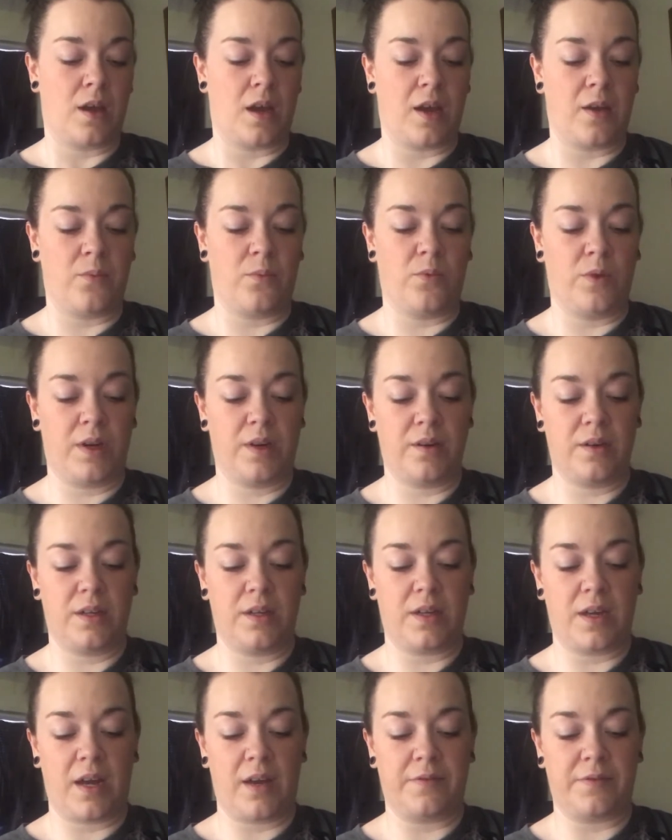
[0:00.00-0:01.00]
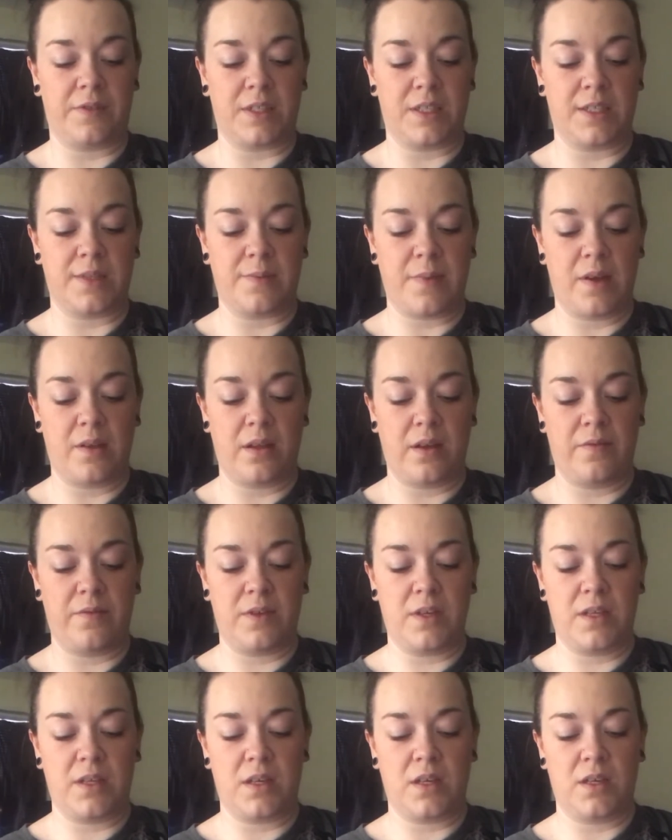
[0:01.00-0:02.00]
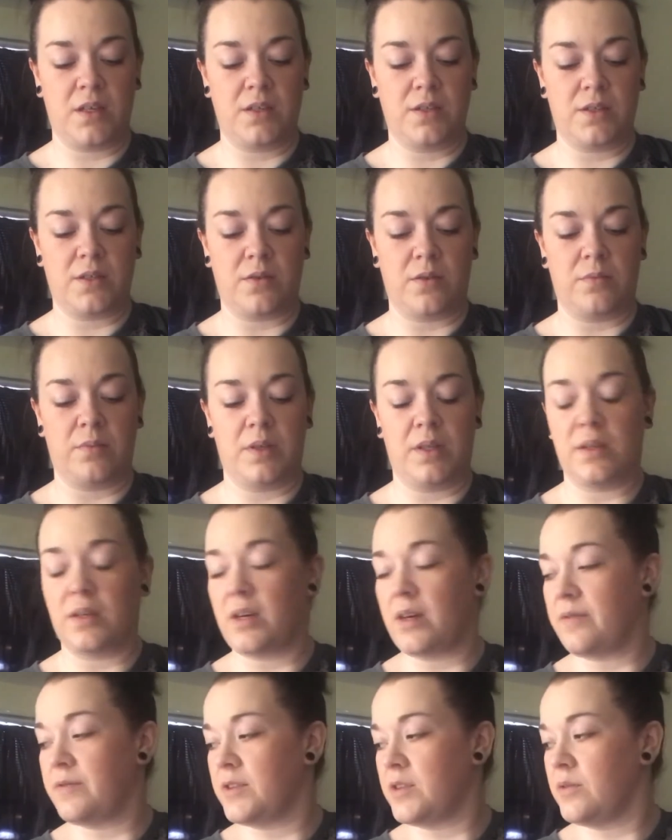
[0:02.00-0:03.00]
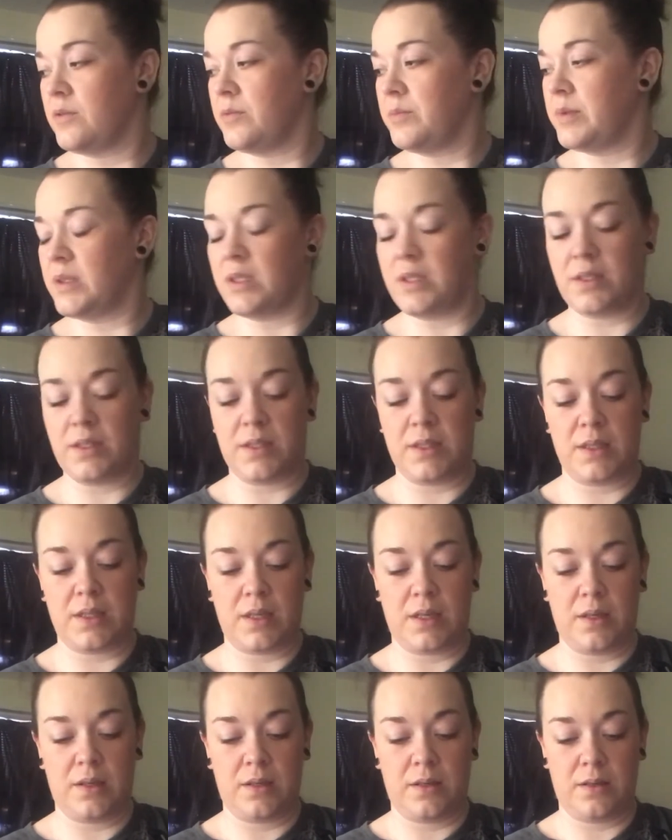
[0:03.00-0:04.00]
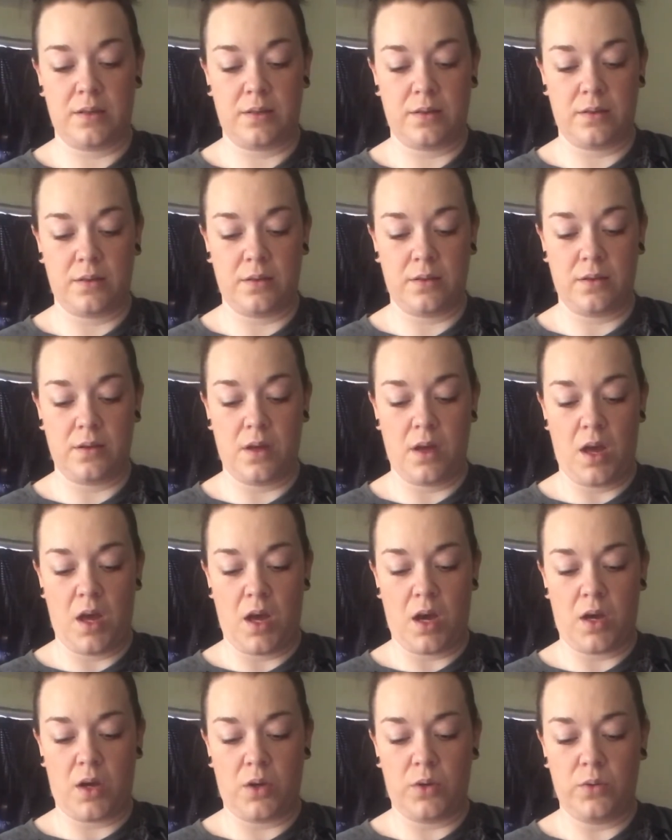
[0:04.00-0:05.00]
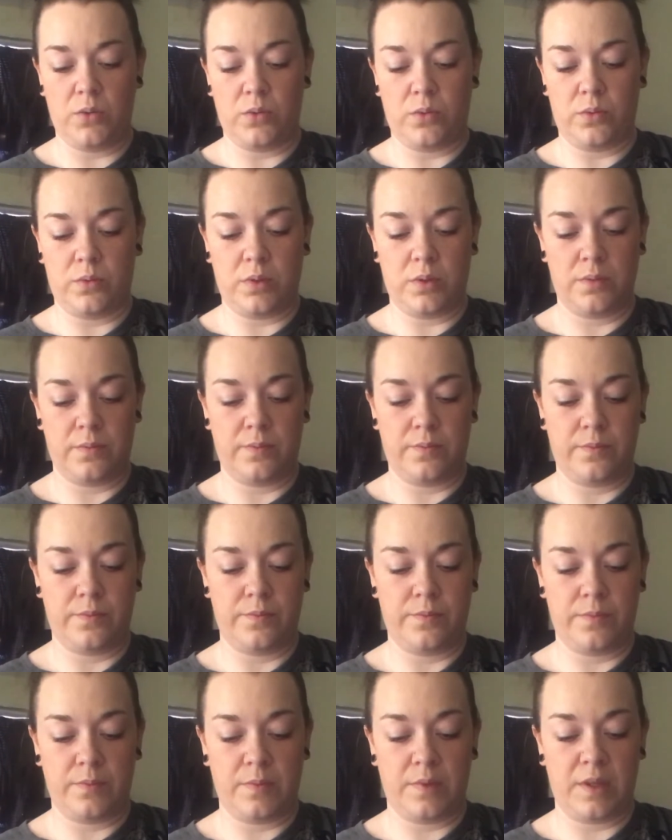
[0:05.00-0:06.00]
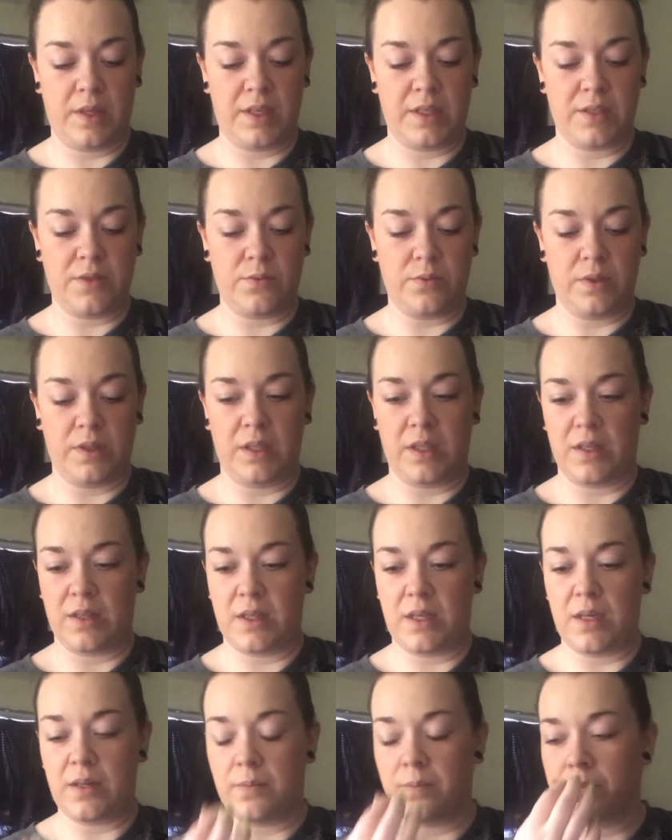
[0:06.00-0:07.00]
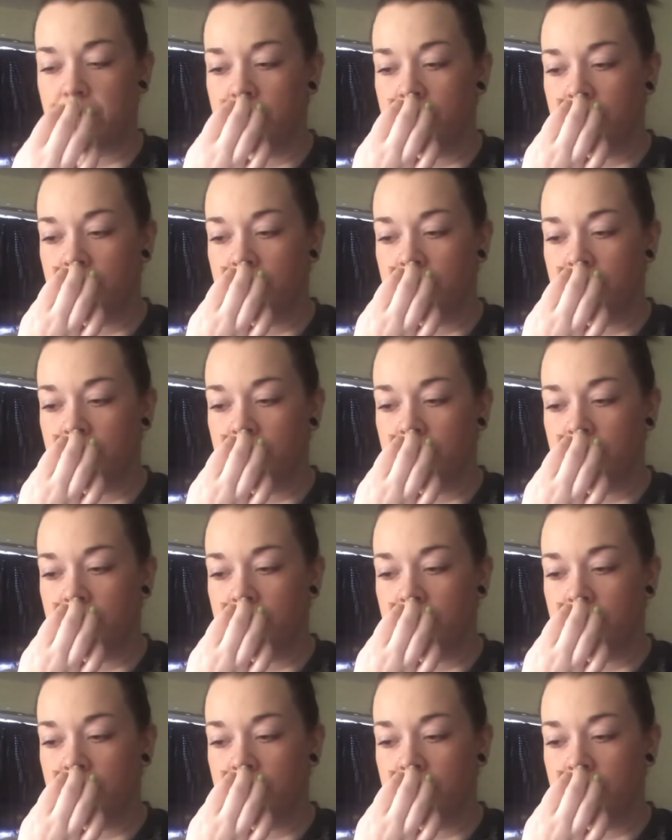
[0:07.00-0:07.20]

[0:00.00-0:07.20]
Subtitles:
I'm weird and have to smell everything, so I'm gonna have to open this. Oh, that's really thin.